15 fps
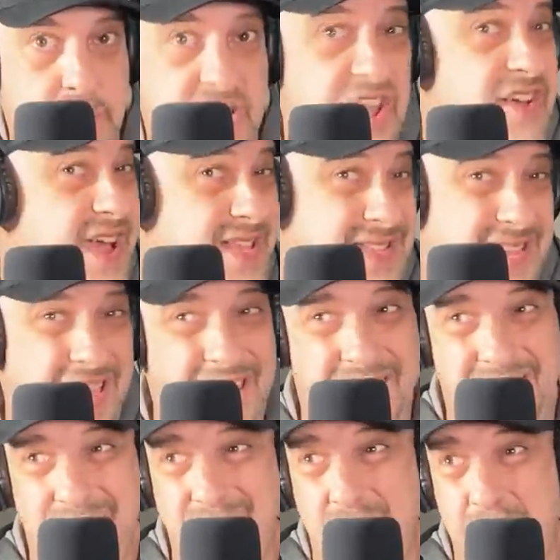dare I
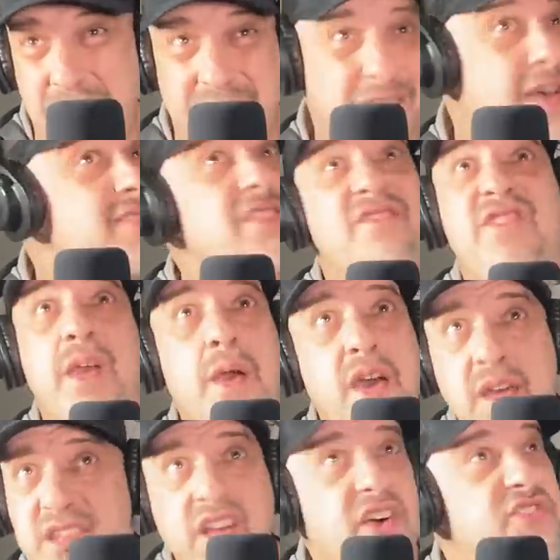say, maybe a dozen, a
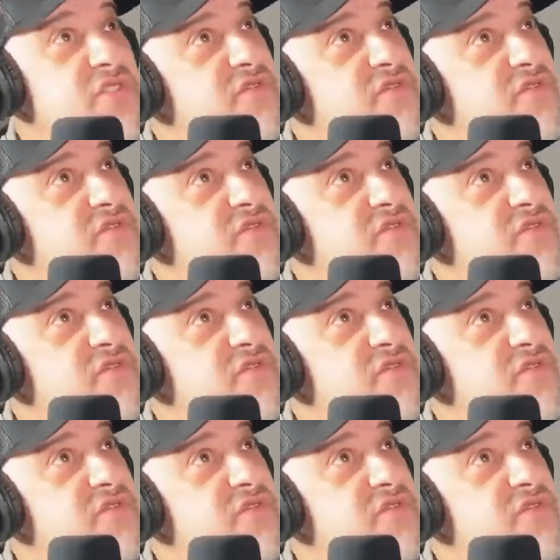dozen